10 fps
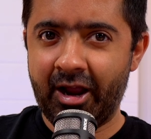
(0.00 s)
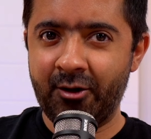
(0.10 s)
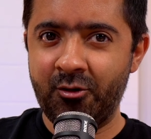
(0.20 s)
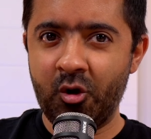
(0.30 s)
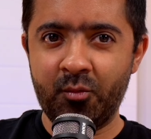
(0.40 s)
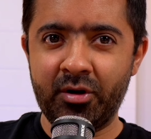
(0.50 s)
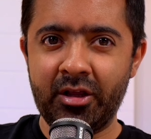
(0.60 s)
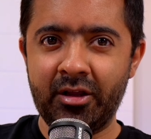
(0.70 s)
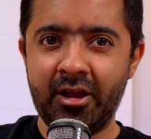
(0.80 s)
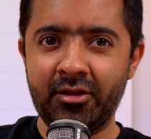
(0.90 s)
and
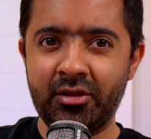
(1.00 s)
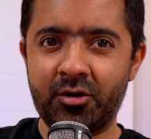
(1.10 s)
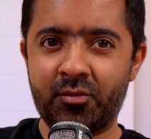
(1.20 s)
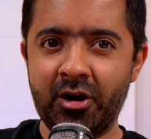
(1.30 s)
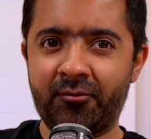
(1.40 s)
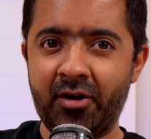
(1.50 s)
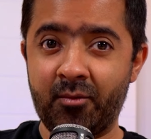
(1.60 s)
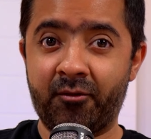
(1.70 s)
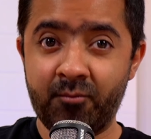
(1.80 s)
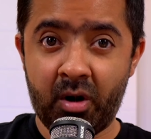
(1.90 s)
nobody in their right frame
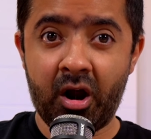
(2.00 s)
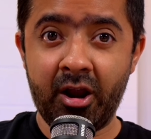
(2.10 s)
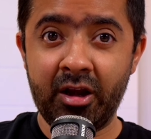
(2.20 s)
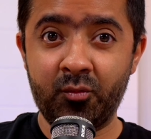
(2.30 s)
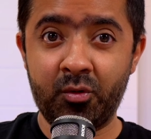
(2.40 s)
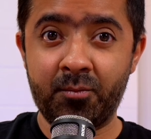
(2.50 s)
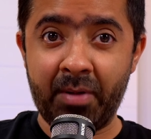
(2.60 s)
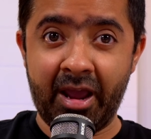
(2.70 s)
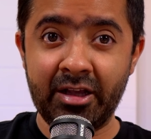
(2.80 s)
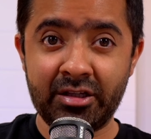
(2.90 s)
of mind would
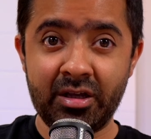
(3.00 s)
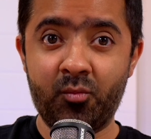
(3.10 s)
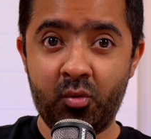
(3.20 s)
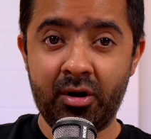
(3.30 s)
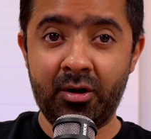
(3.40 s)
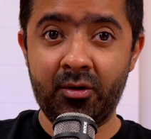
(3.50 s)
pay someone